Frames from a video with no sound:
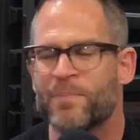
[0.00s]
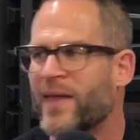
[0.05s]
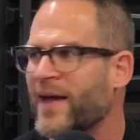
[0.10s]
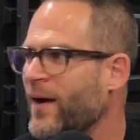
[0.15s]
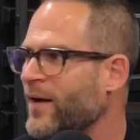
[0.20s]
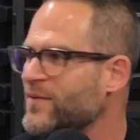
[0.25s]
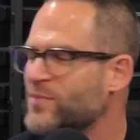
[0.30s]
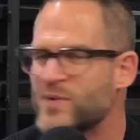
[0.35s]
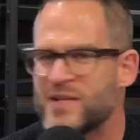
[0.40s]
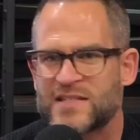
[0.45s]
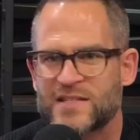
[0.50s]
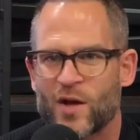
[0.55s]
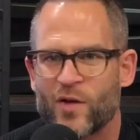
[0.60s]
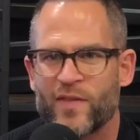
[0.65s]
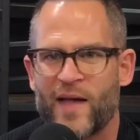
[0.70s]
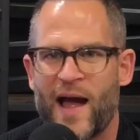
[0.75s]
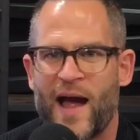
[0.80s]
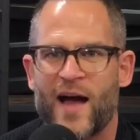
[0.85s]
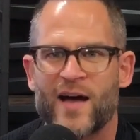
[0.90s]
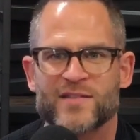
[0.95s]
What? Like, we sold
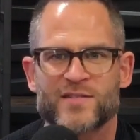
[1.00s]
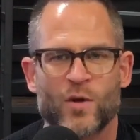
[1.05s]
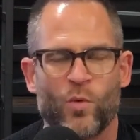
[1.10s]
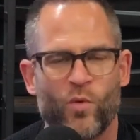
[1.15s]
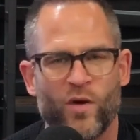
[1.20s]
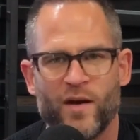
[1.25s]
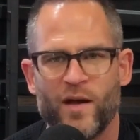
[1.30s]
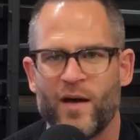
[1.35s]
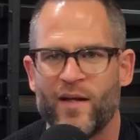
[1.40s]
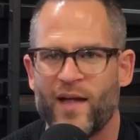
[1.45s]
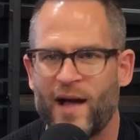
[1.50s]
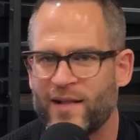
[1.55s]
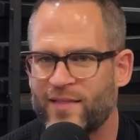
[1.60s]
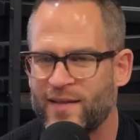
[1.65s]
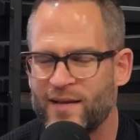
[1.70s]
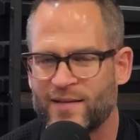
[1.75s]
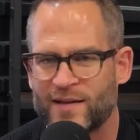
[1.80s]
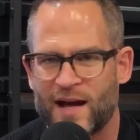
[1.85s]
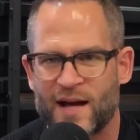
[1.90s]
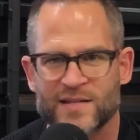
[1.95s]
that house on one. I
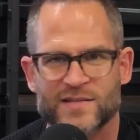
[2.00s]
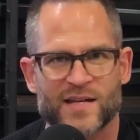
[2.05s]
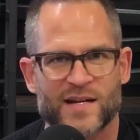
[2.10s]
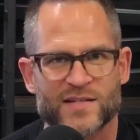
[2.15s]
think the house that